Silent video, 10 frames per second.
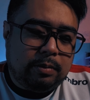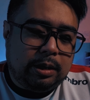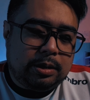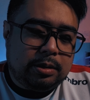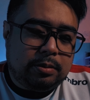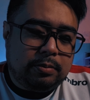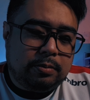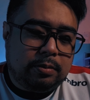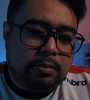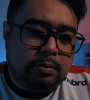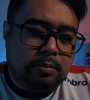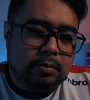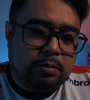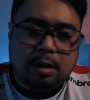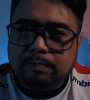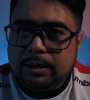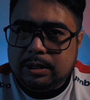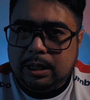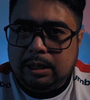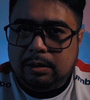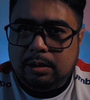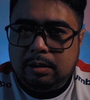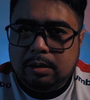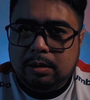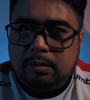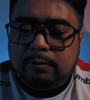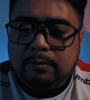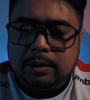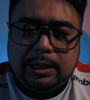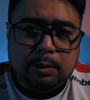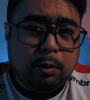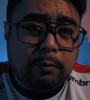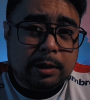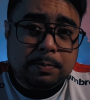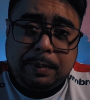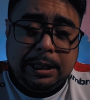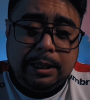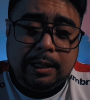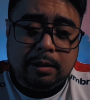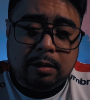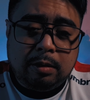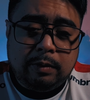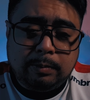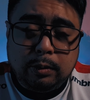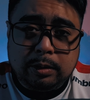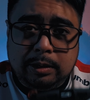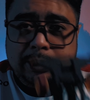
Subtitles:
It's to compensate for the overspeeding of the motor.